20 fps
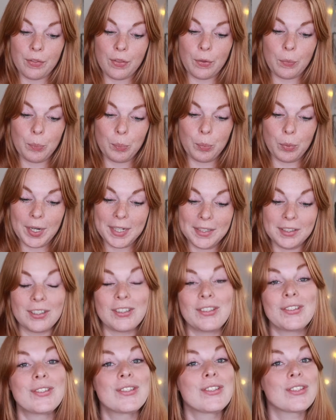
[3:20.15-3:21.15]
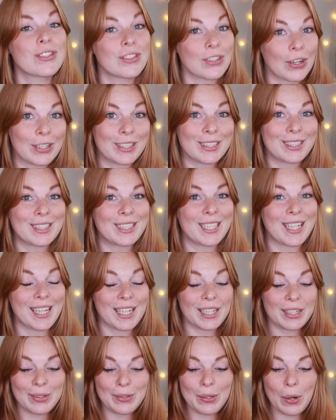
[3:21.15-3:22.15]
the brand
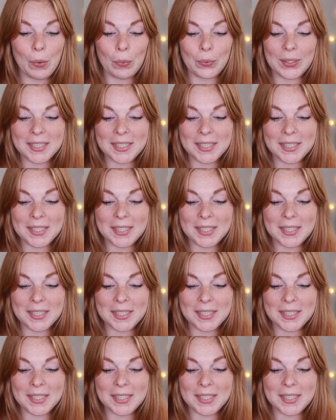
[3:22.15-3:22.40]
STARSKIN,